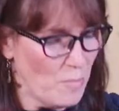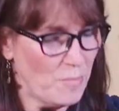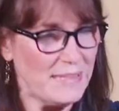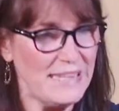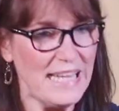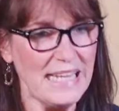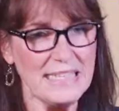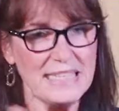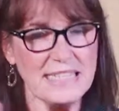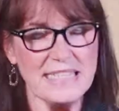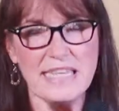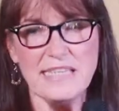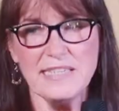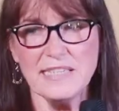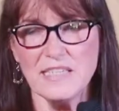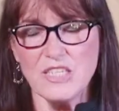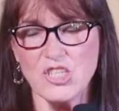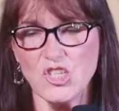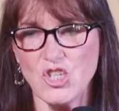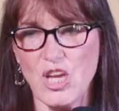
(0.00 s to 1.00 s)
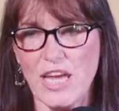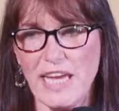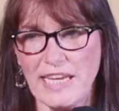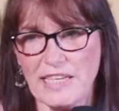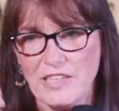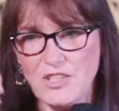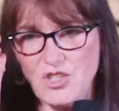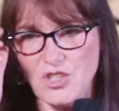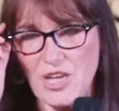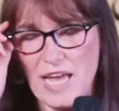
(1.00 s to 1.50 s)
But then seasons
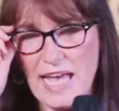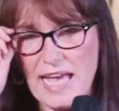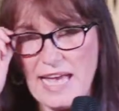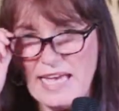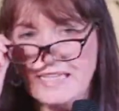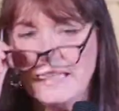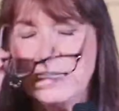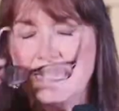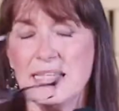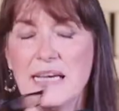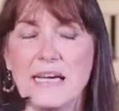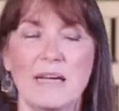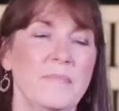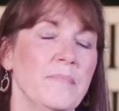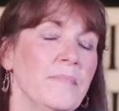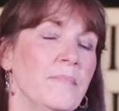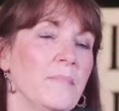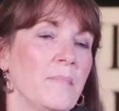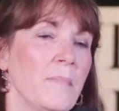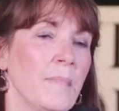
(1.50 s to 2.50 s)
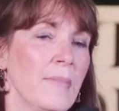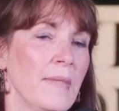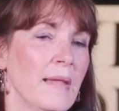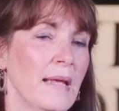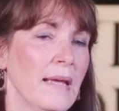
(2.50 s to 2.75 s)
change, and um,